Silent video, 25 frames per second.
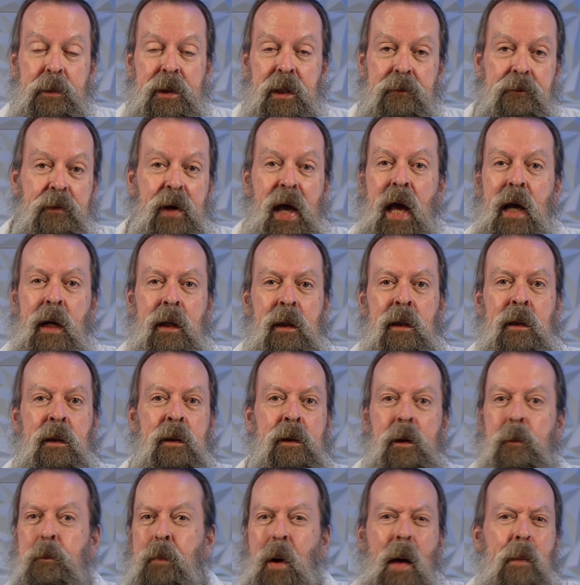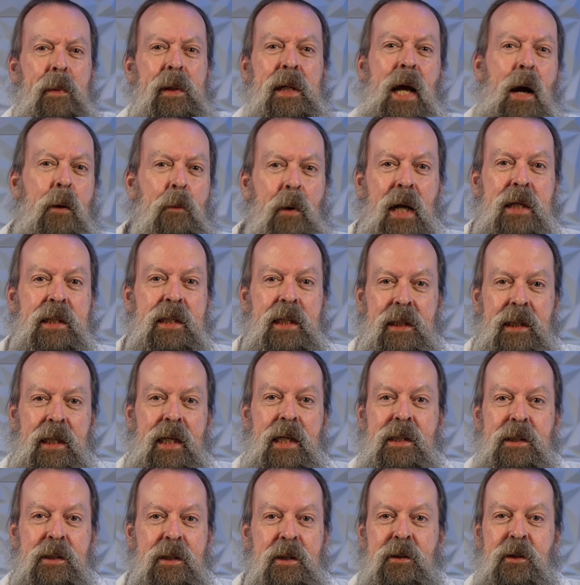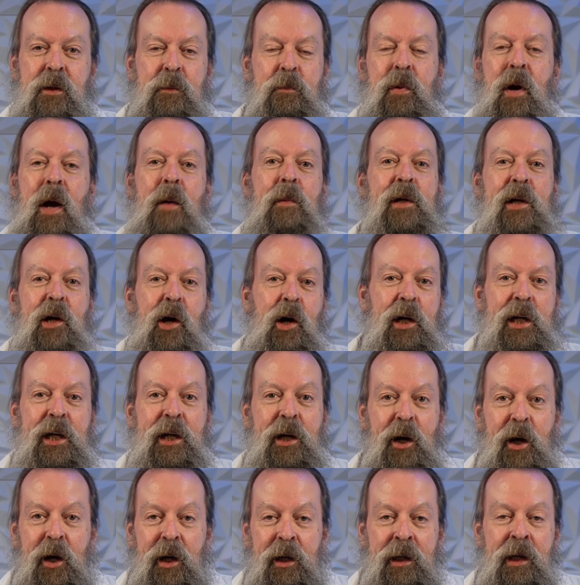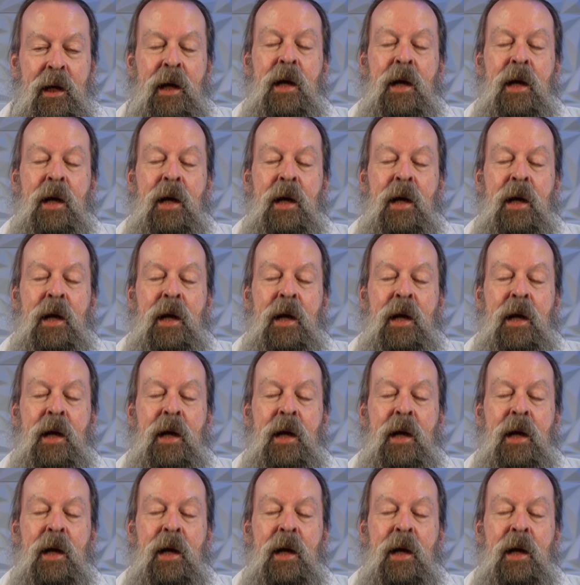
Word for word: In fact, you're probably not watching this because you're probably already gone.